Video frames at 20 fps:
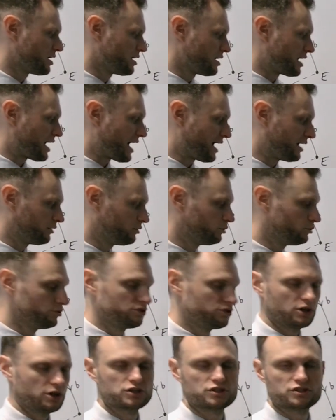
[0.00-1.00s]
Angles,
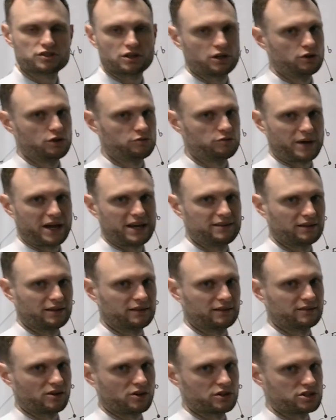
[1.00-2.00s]
you're just going to use basic
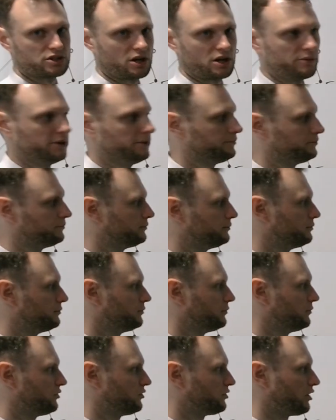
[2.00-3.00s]
SOHCAHTOA.
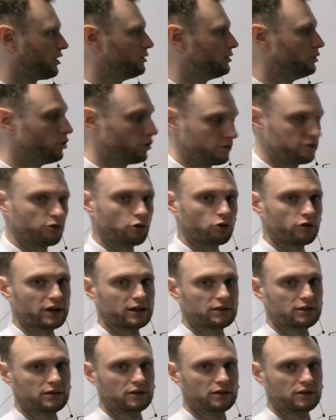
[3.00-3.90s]
So look for it.